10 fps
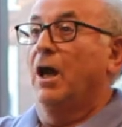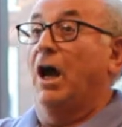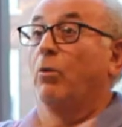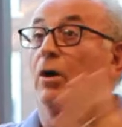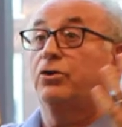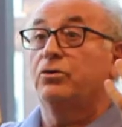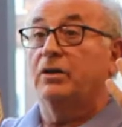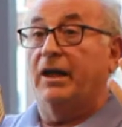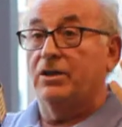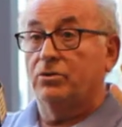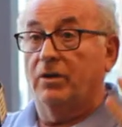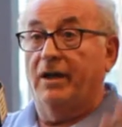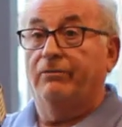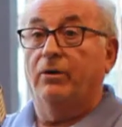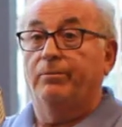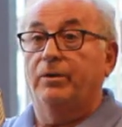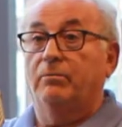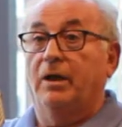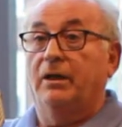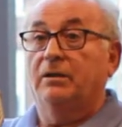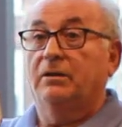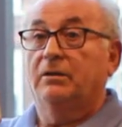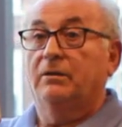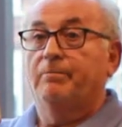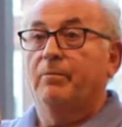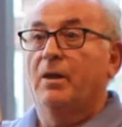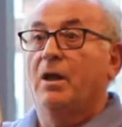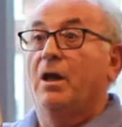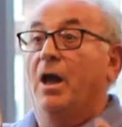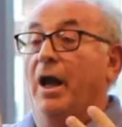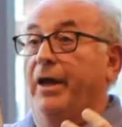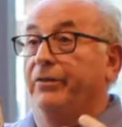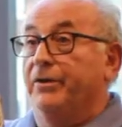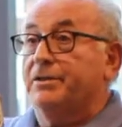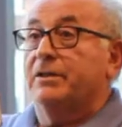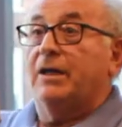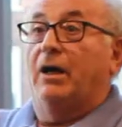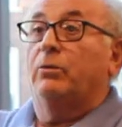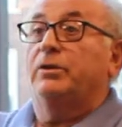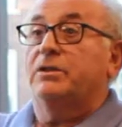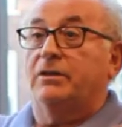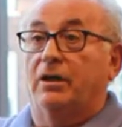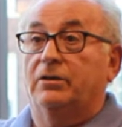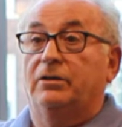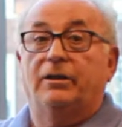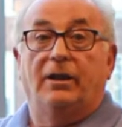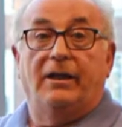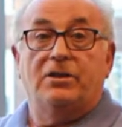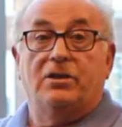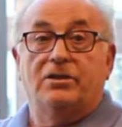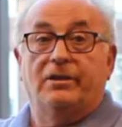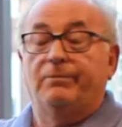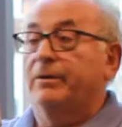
I want you guys to have open mind. And this is how we started the relationship.